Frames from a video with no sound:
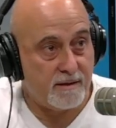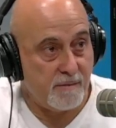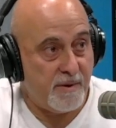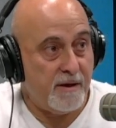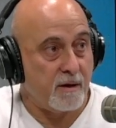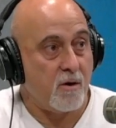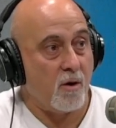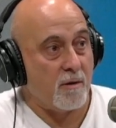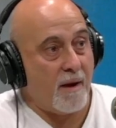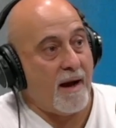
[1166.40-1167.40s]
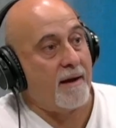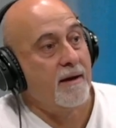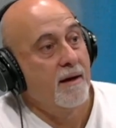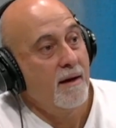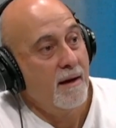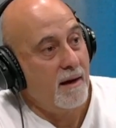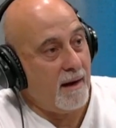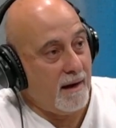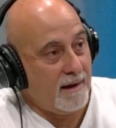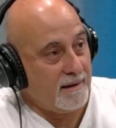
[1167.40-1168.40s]
be your quarterback
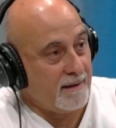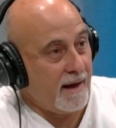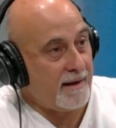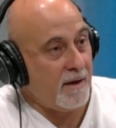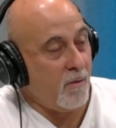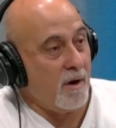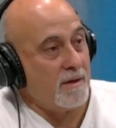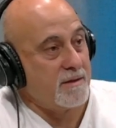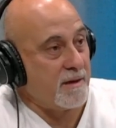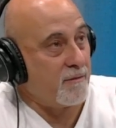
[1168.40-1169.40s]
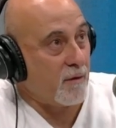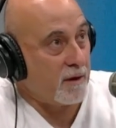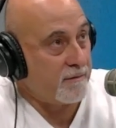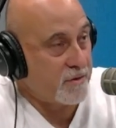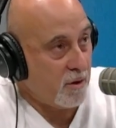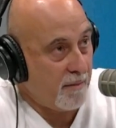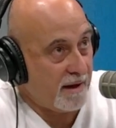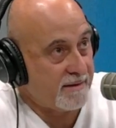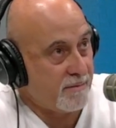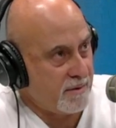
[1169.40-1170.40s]
like he was in front of Joe
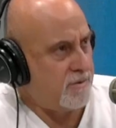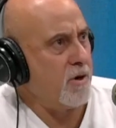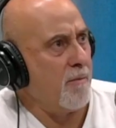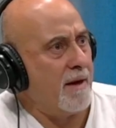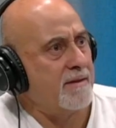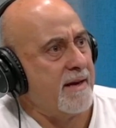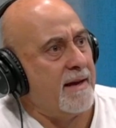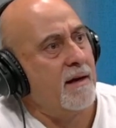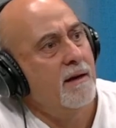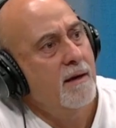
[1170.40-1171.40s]
Montana.